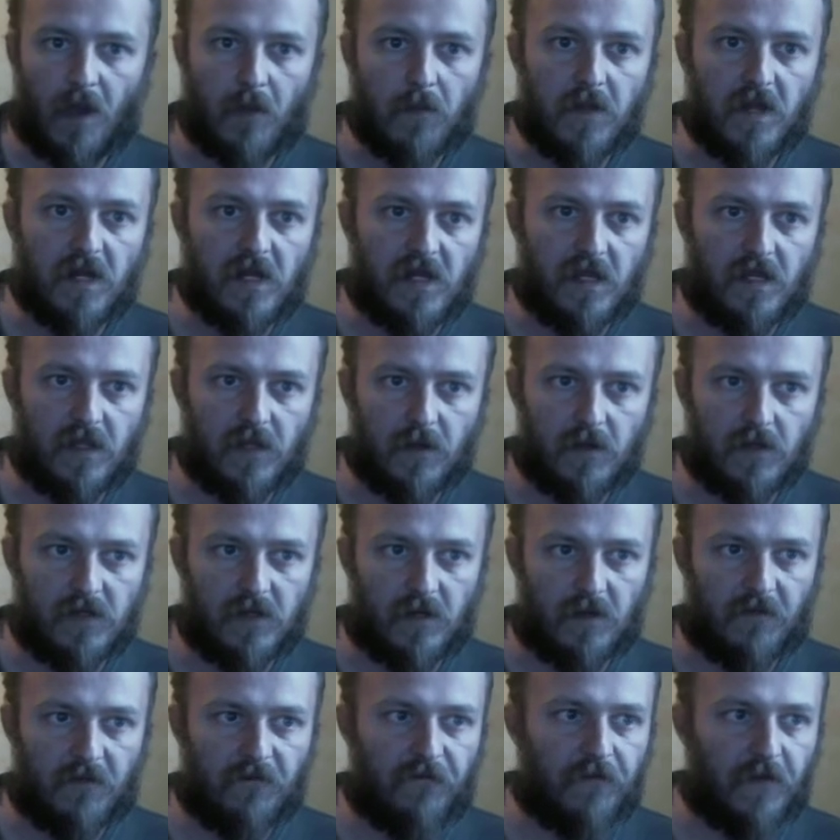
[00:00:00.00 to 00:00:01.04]
many of those
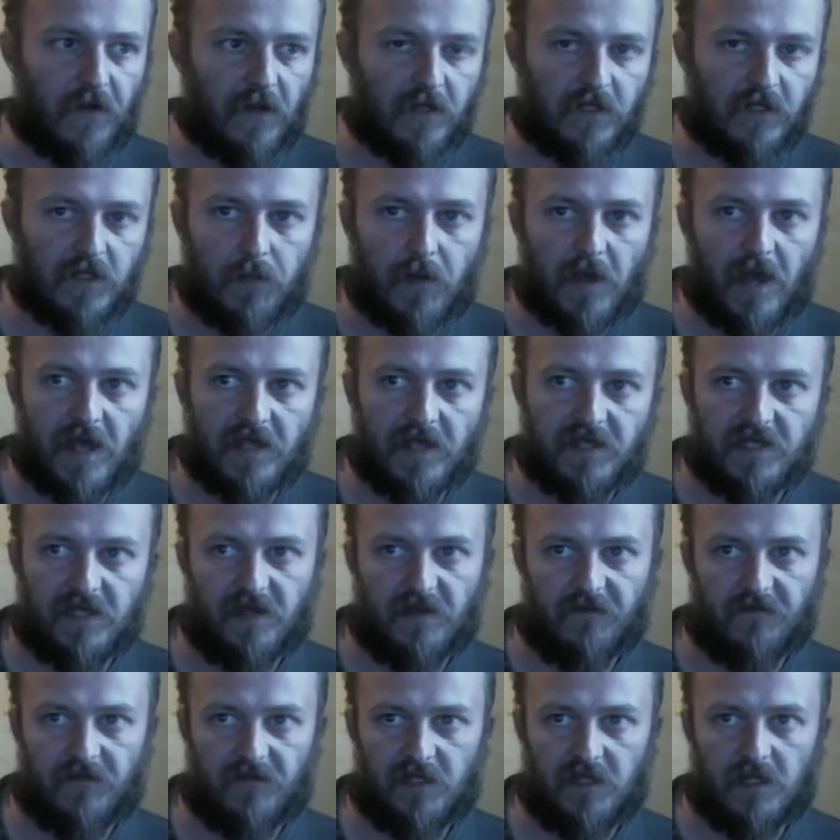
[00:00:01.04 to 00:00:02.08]
are false
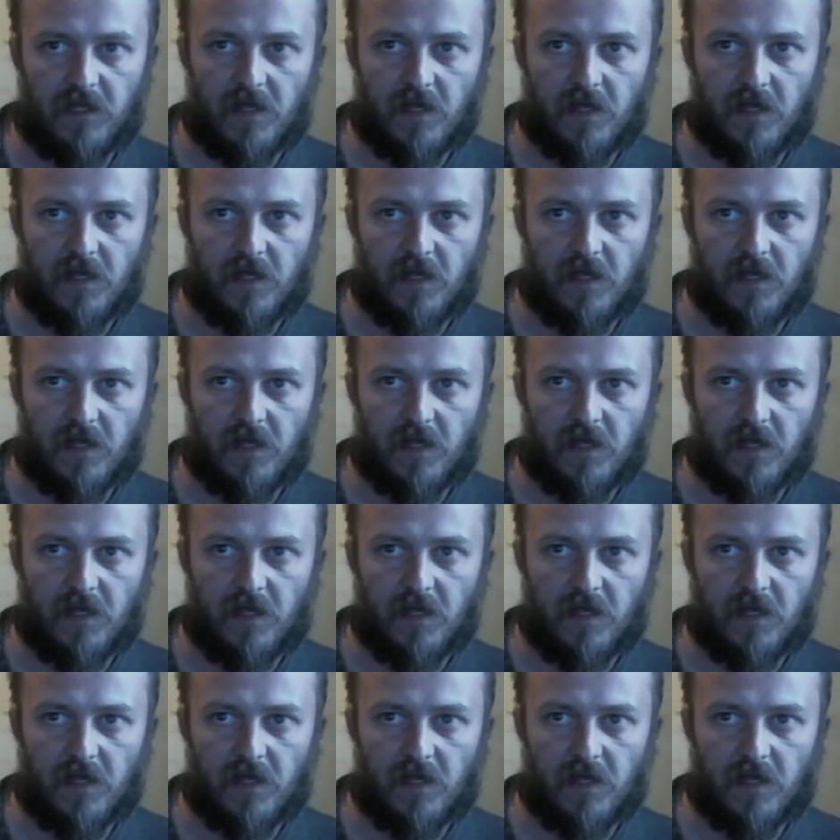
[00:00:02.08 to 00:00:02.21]
positives?